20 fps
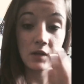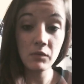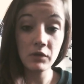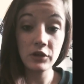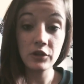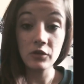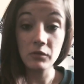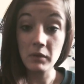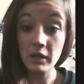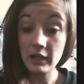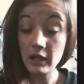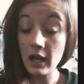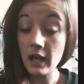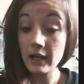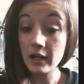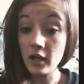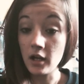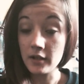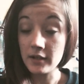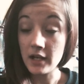with you and make
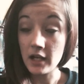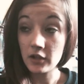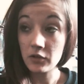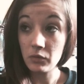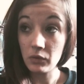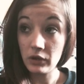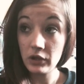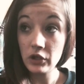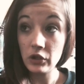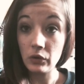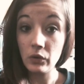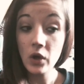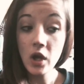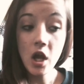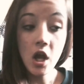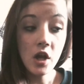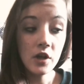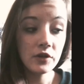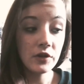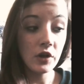eye contact with you.
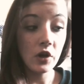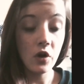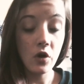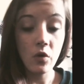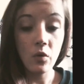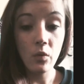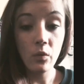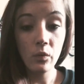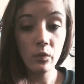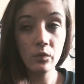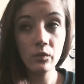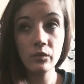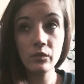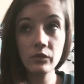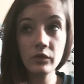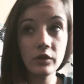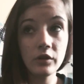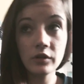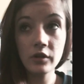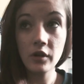So,
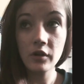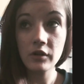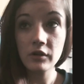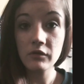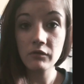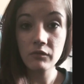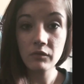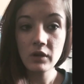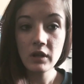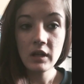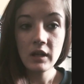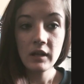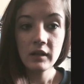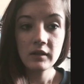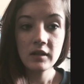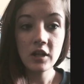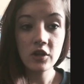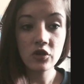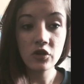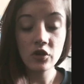you
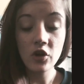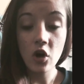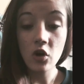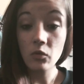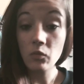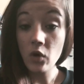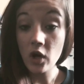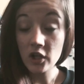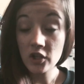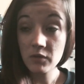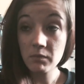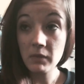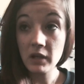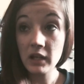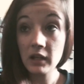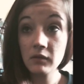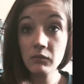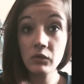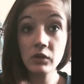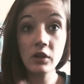teach the dog, watch
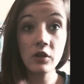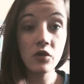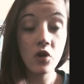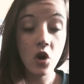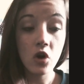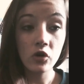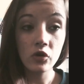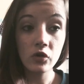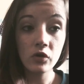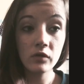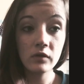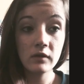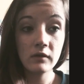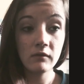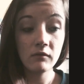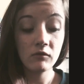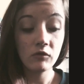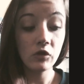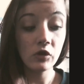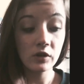me. When the dog
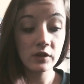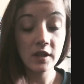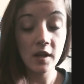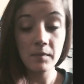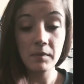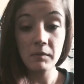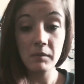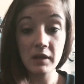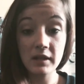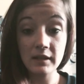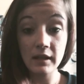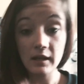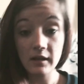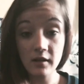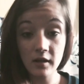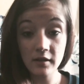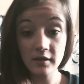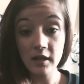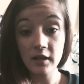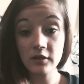looks up and makes eye
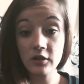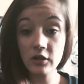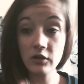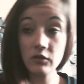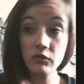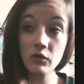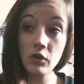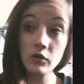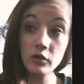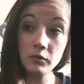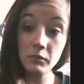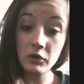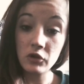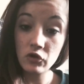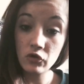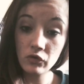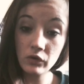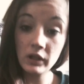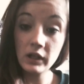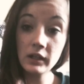contact, you throw them a
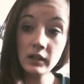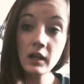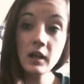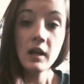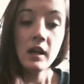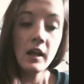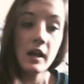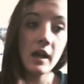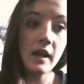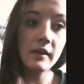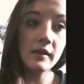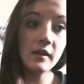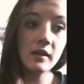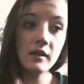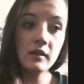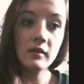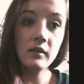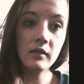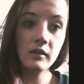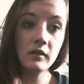treat. And
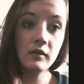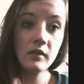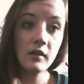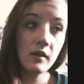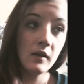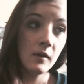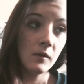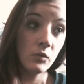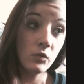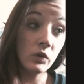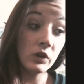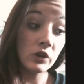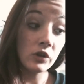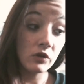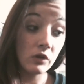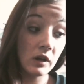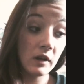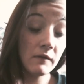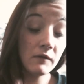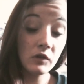then when
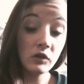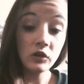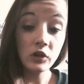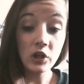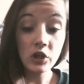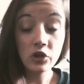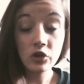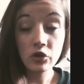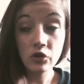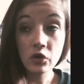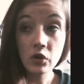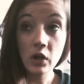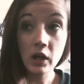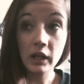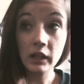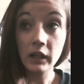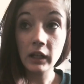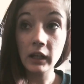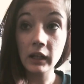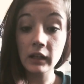you're even leash
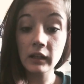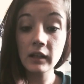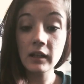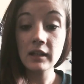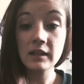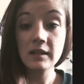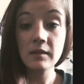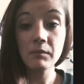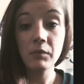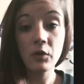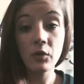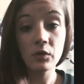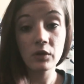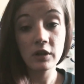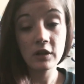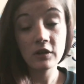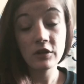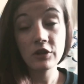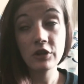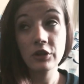training, it's
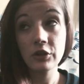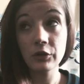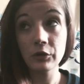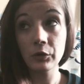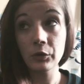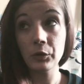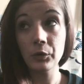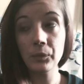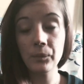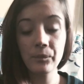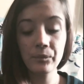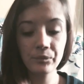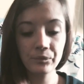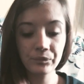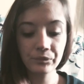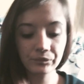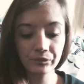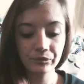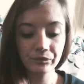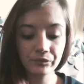important to,
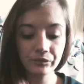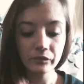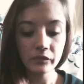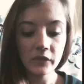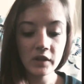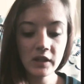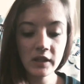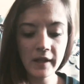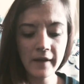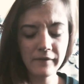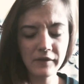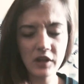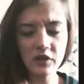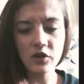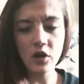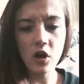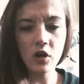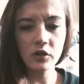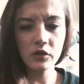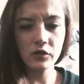if the
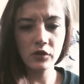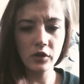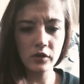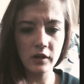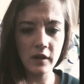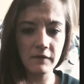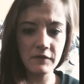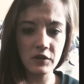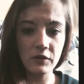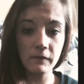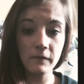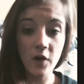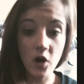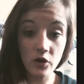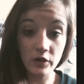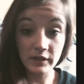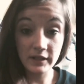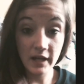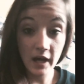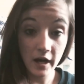dog gives you
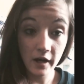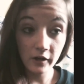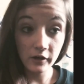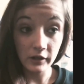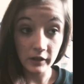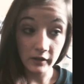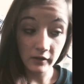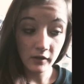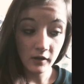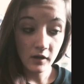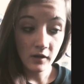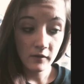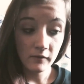voluntary